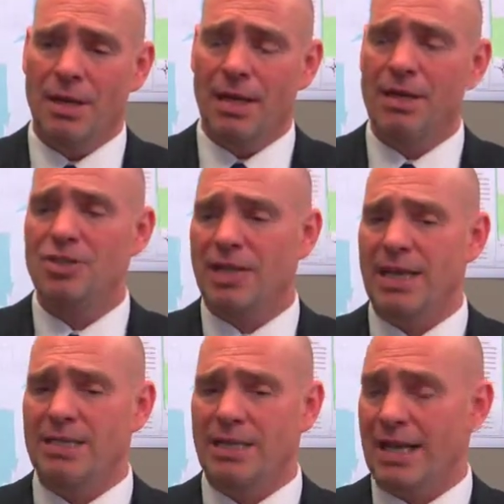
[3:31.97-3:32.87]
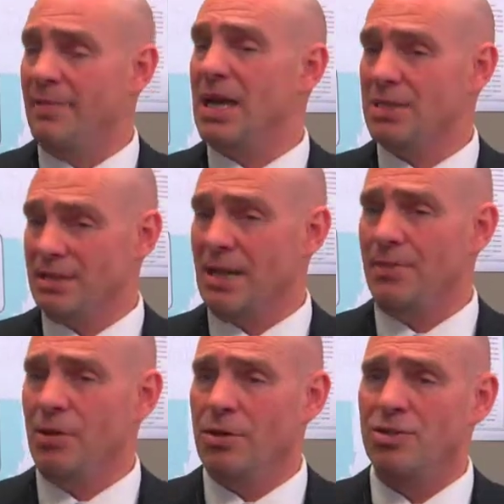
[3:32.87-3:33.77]
And she has an
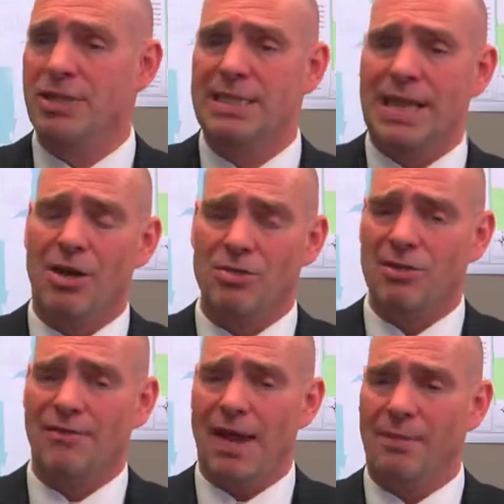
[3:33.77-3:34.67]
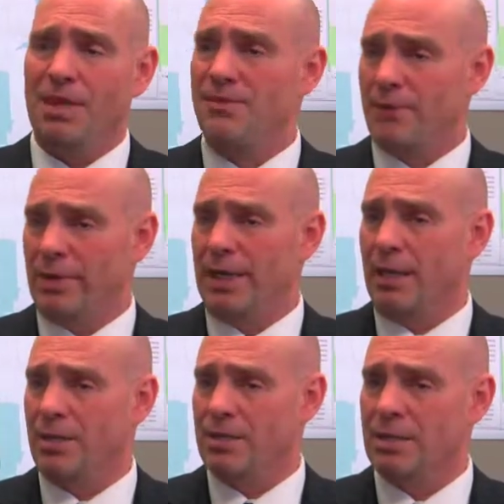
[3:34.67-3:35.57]
MSW, and she's counseled families for
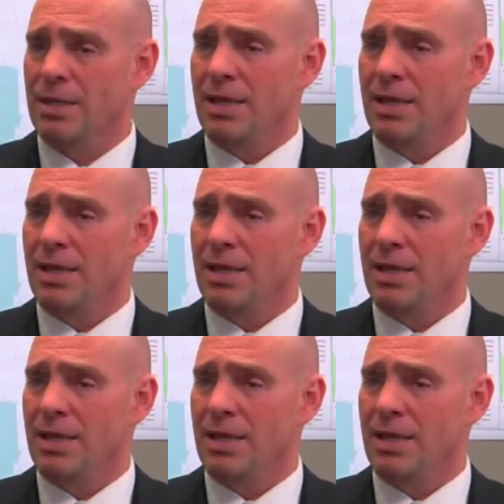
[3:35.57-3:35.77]
years.